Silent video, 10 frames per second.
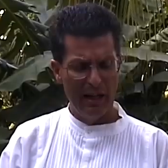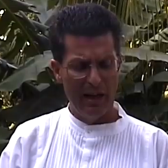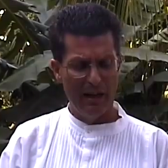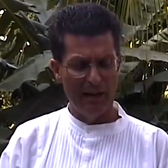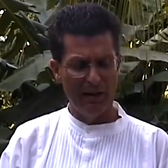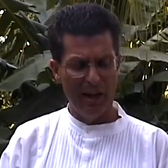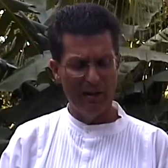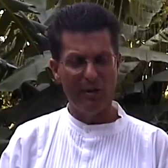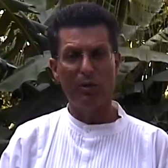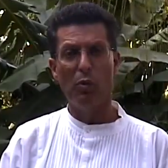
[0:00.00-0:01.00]
and has not
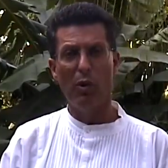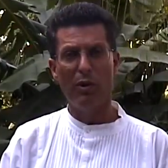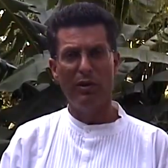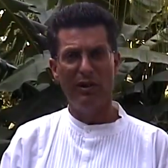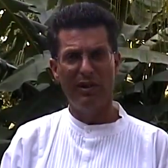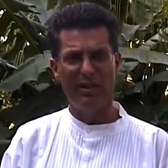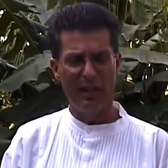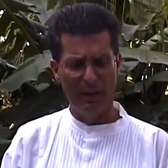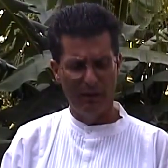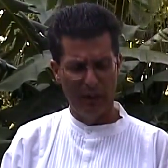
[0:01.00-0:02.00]
sworn
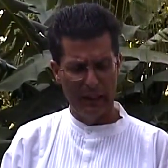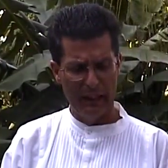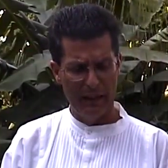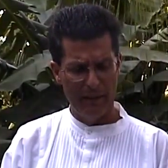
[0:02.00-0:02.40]
deceitfully.